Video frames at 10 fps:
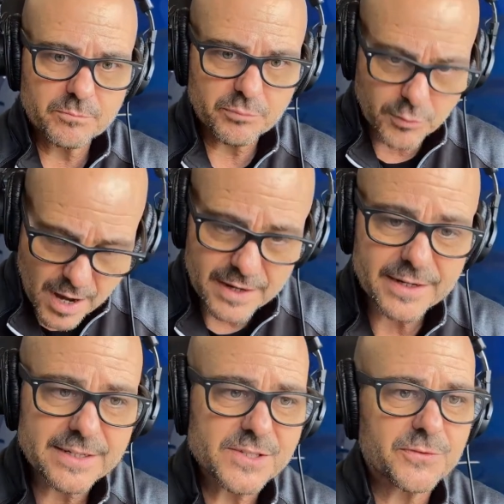
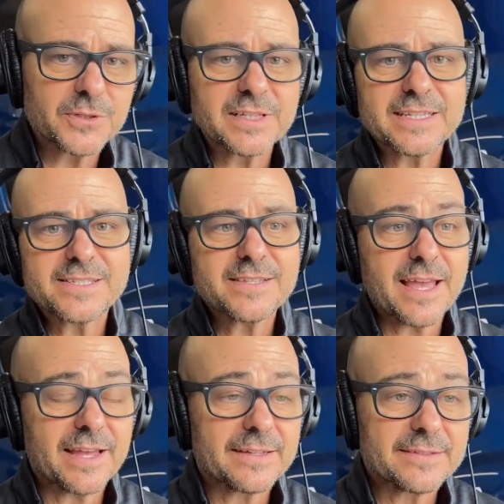products for this,
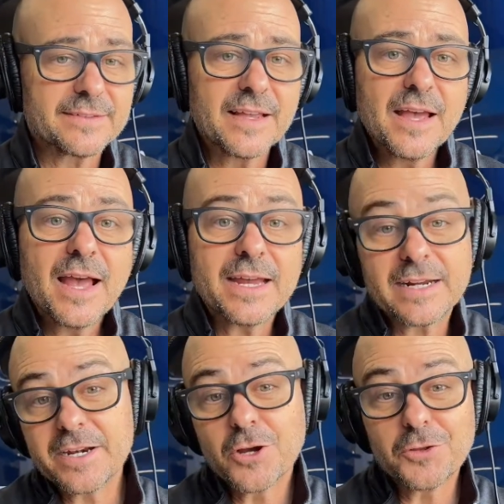and
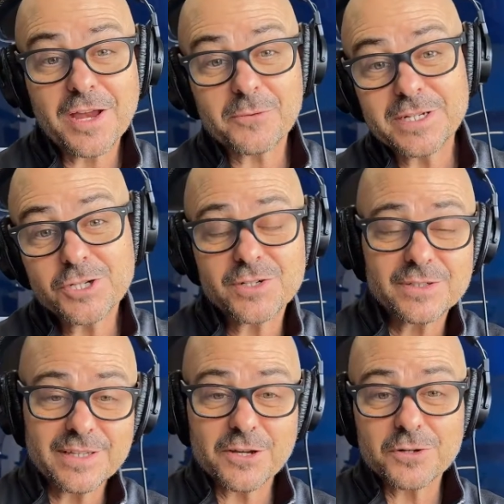I know that
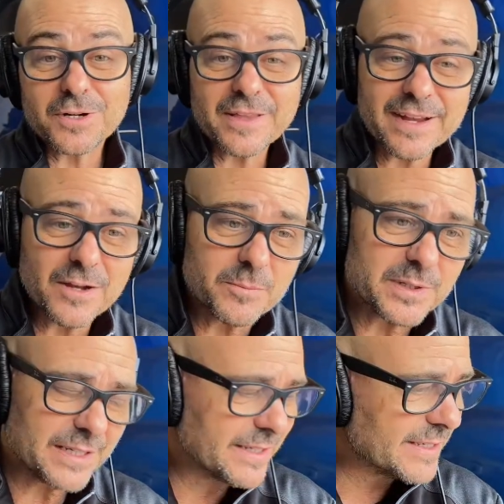Richard, the owner of that
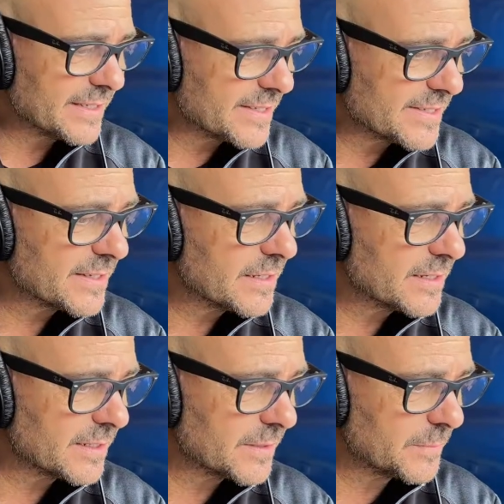company, is
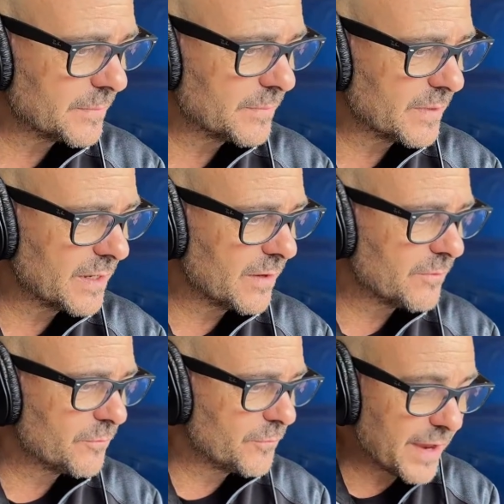
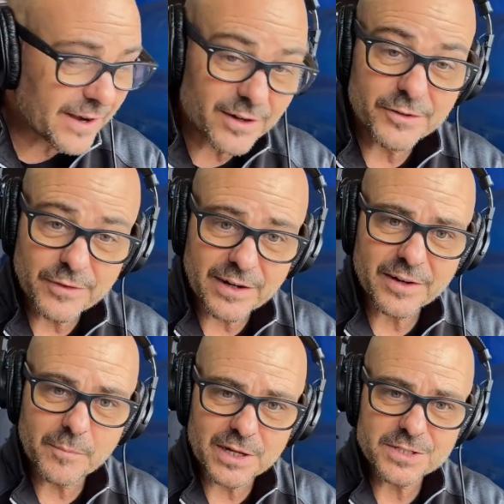very,
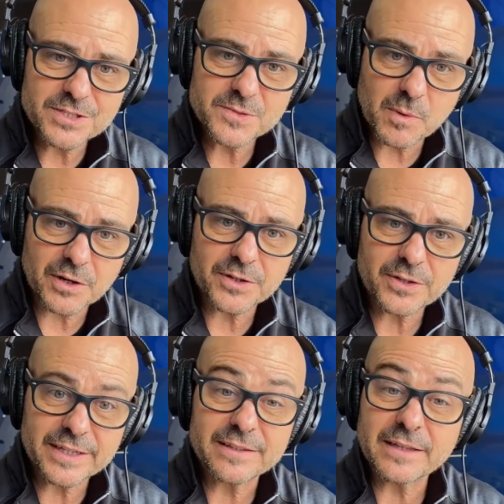very much smarter
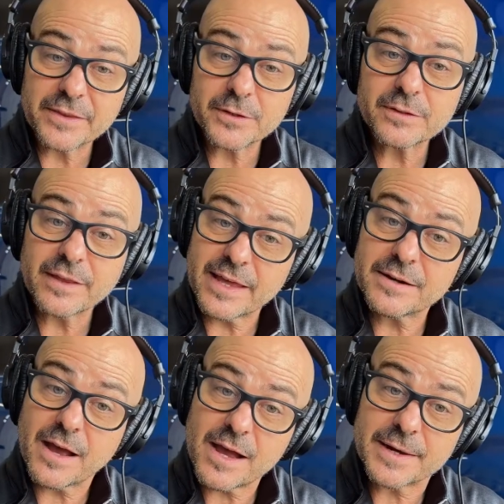in leather
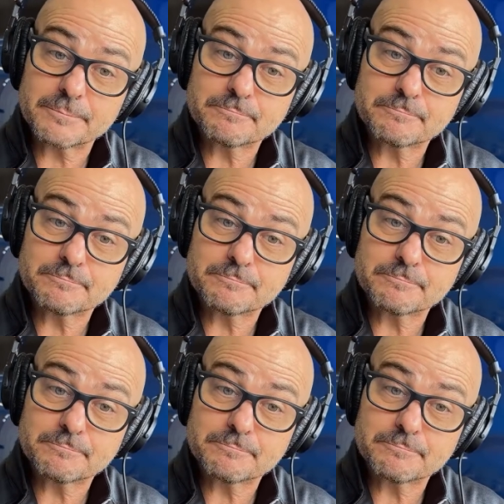than I.